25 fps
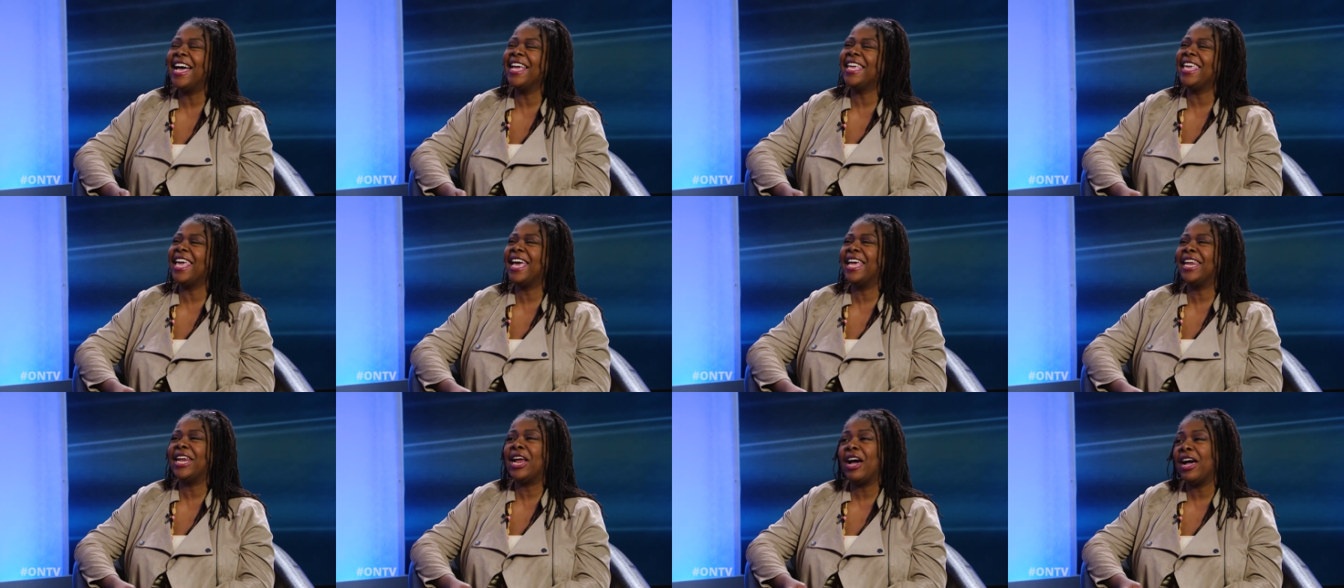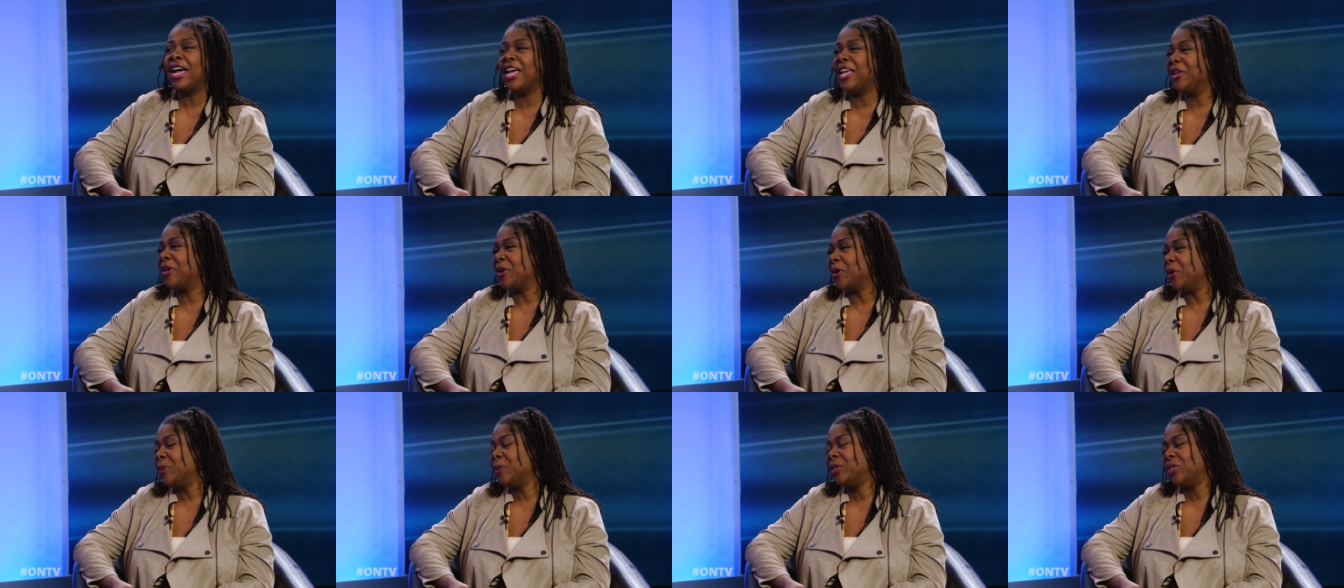again, I
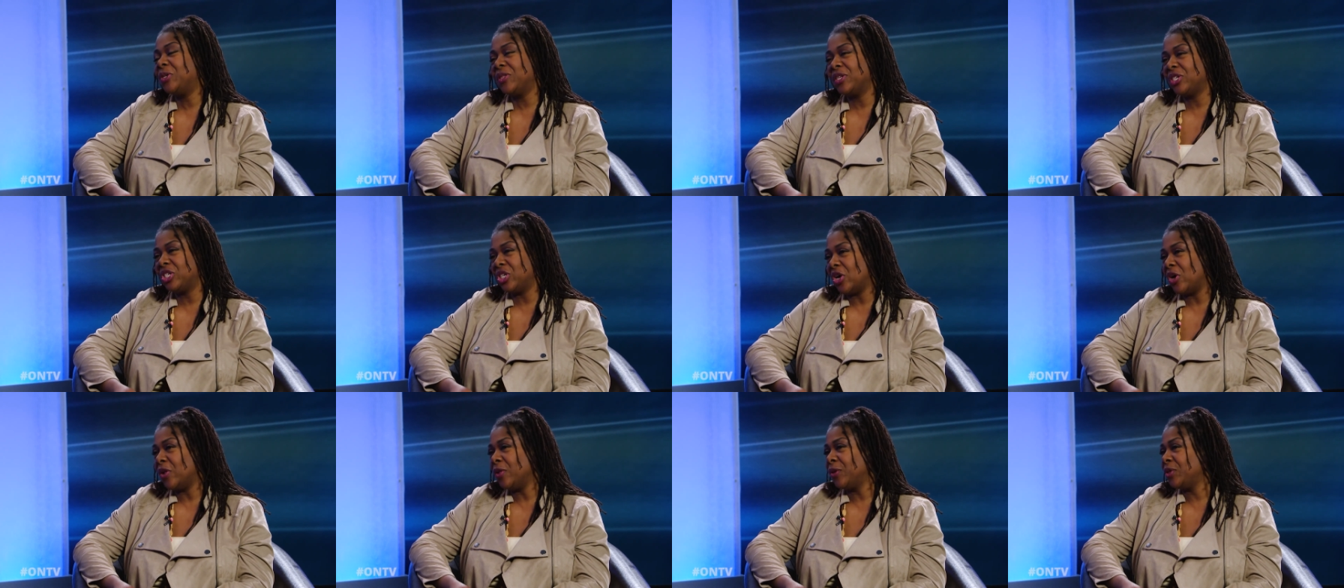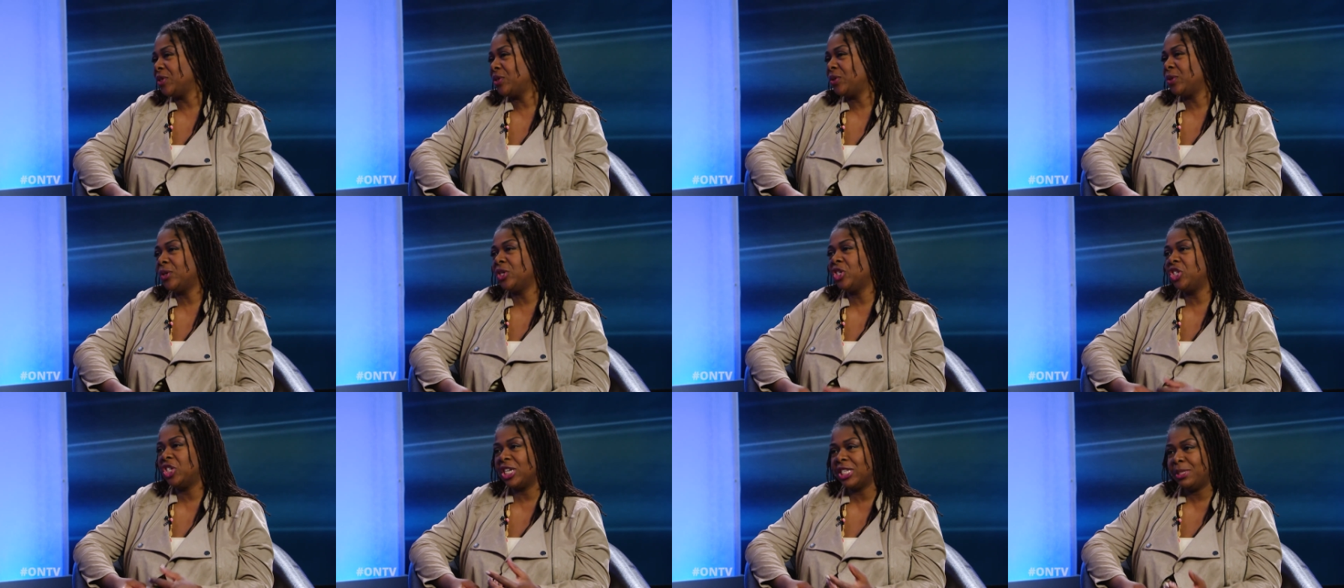go to the dollar
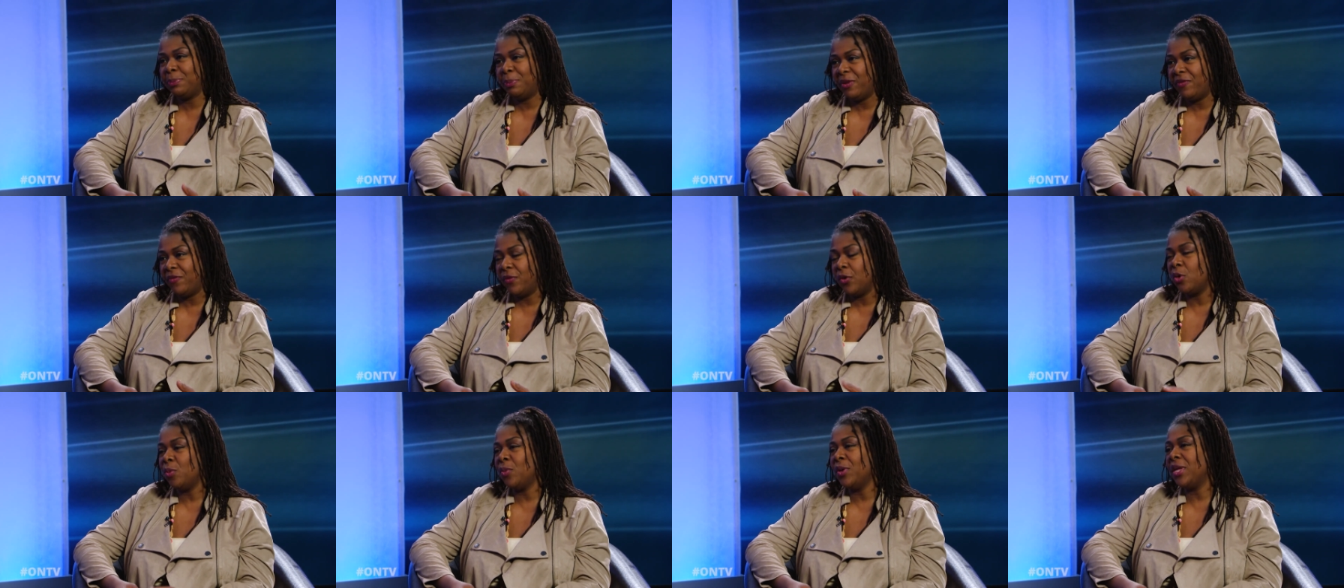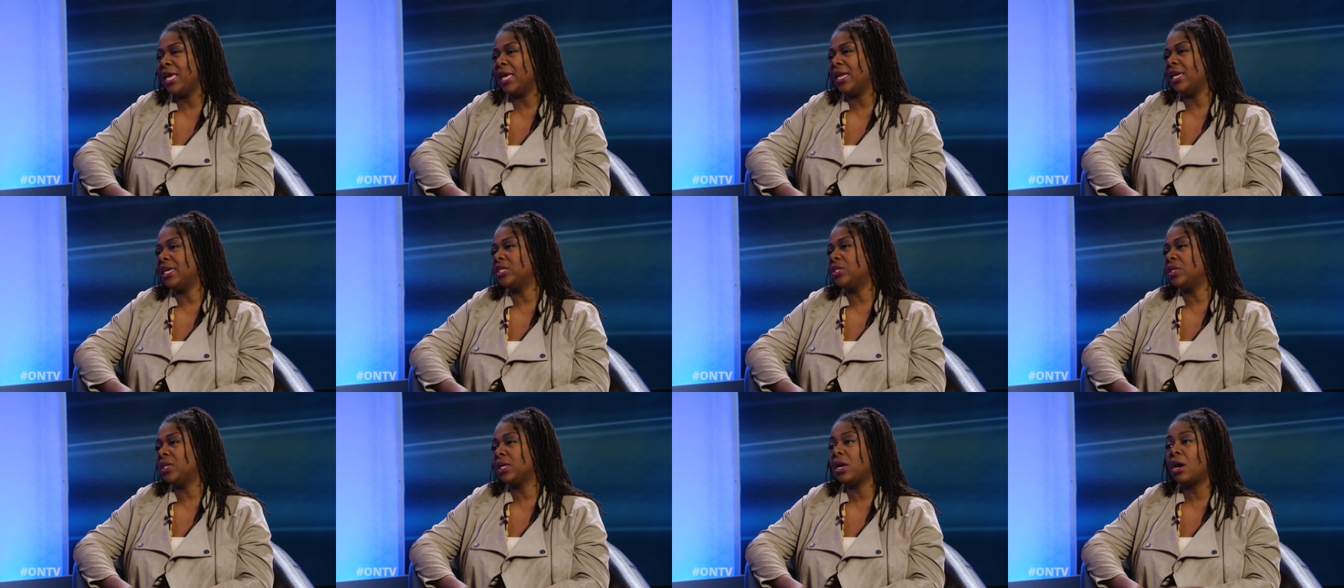store just before we get
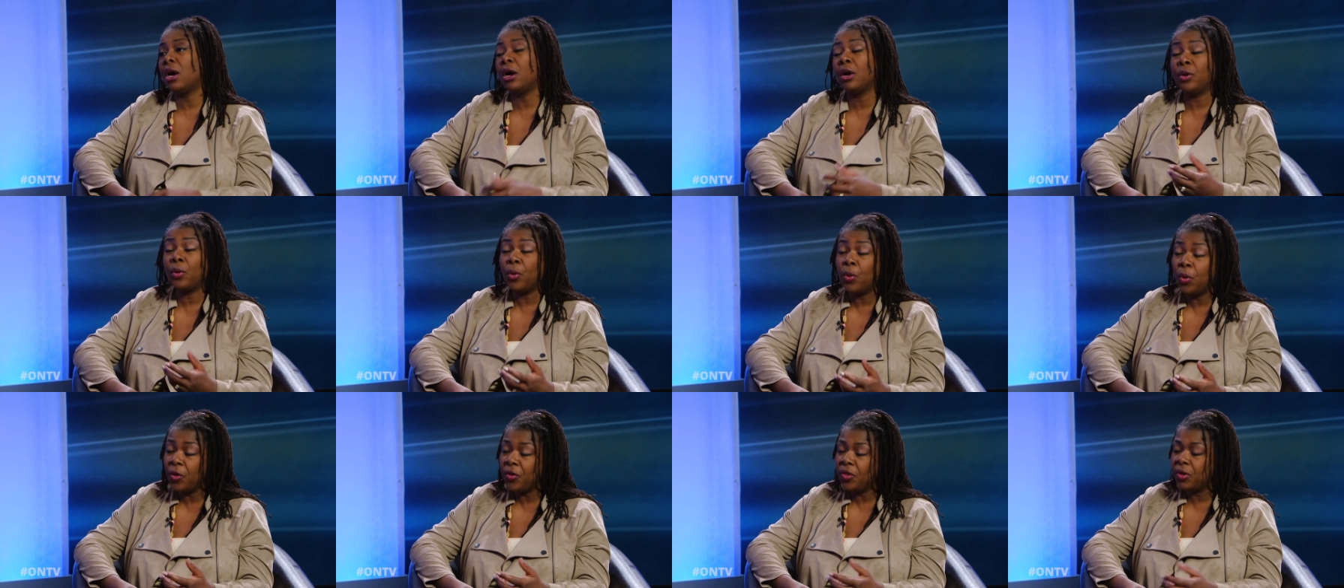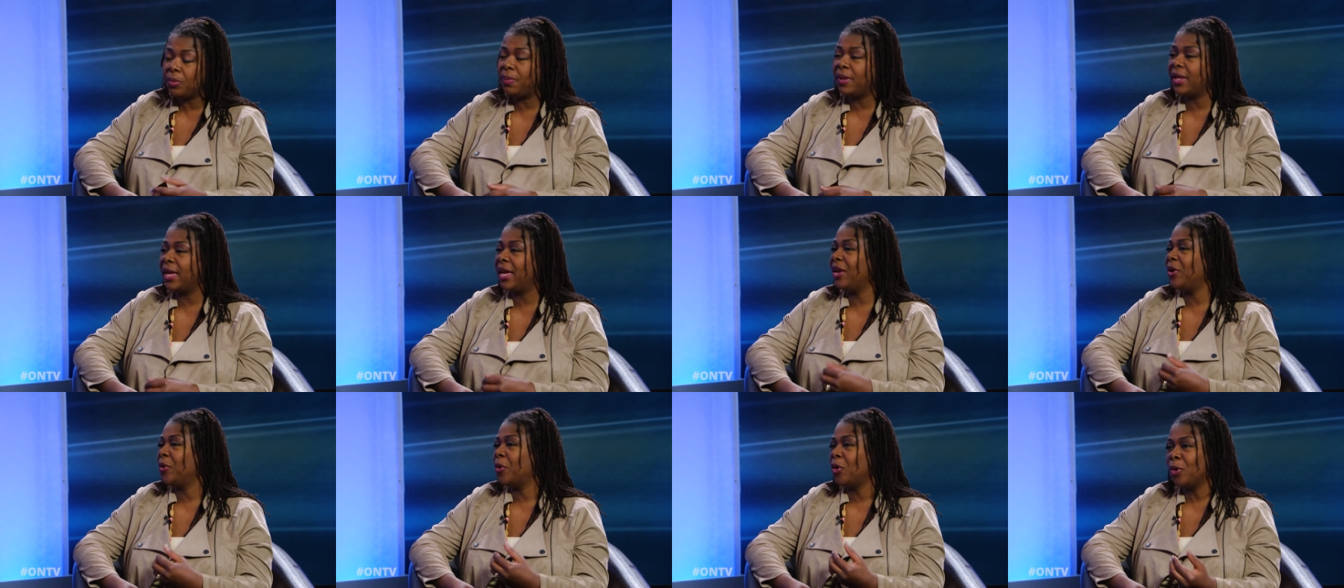into the car or the
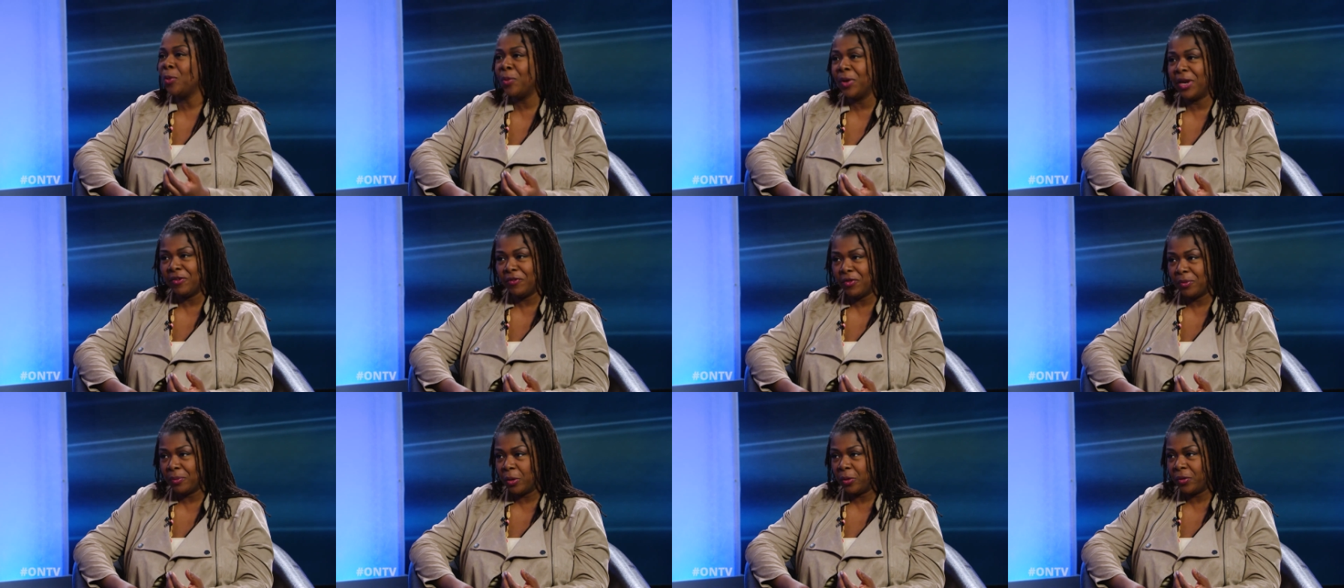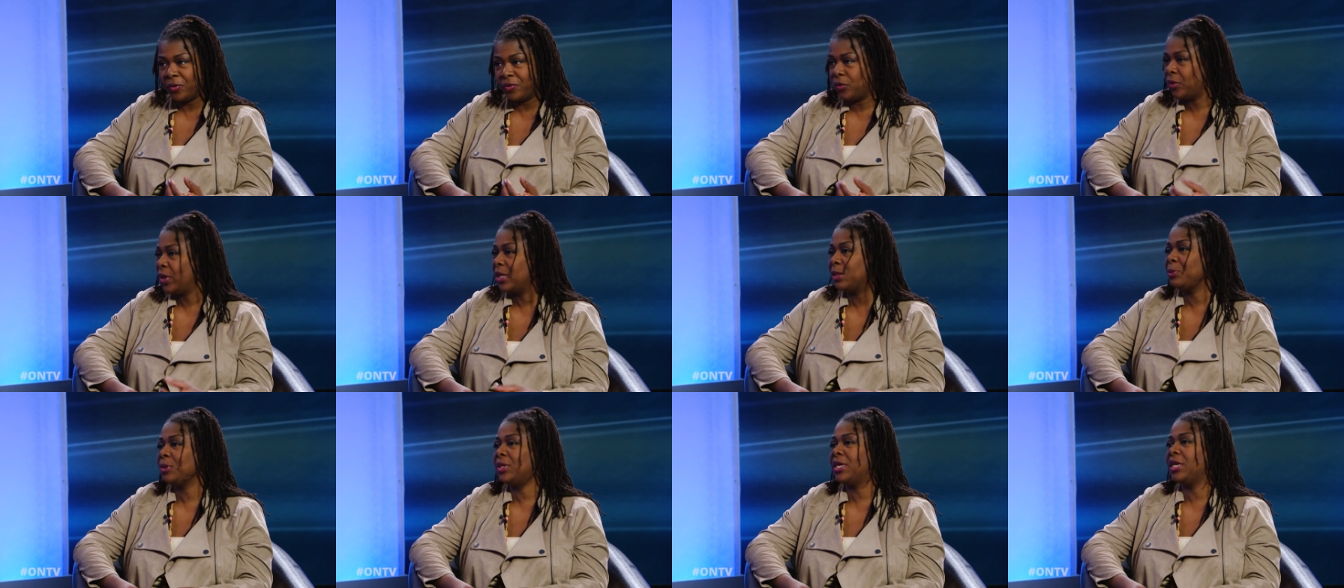plane or whatever mode of
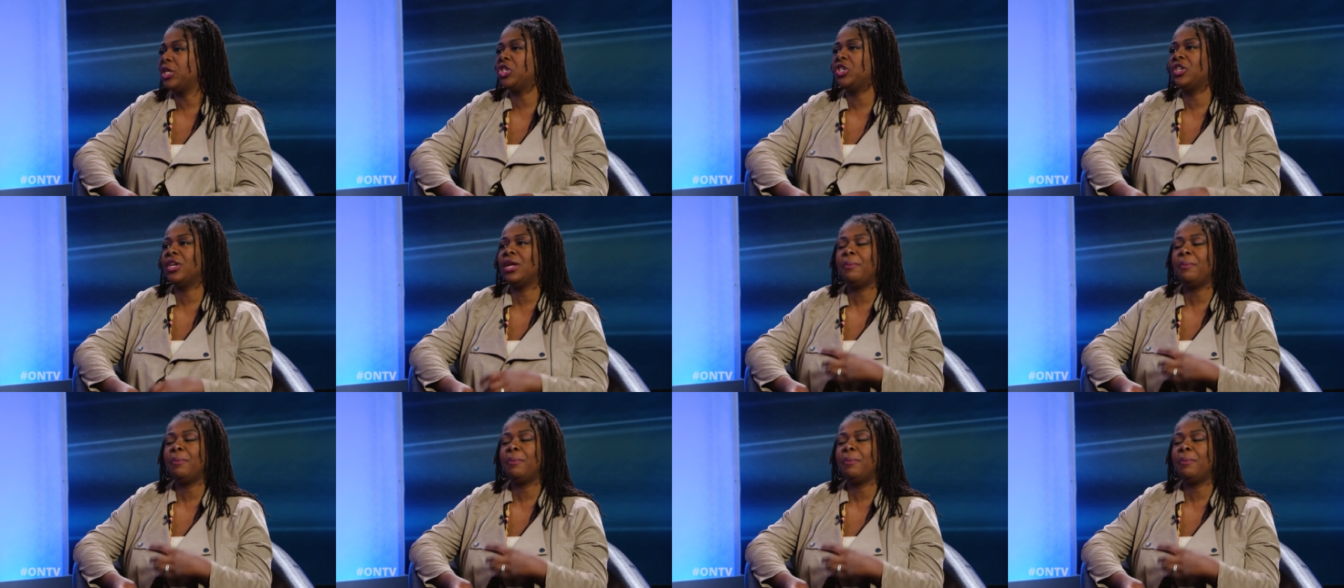transportation.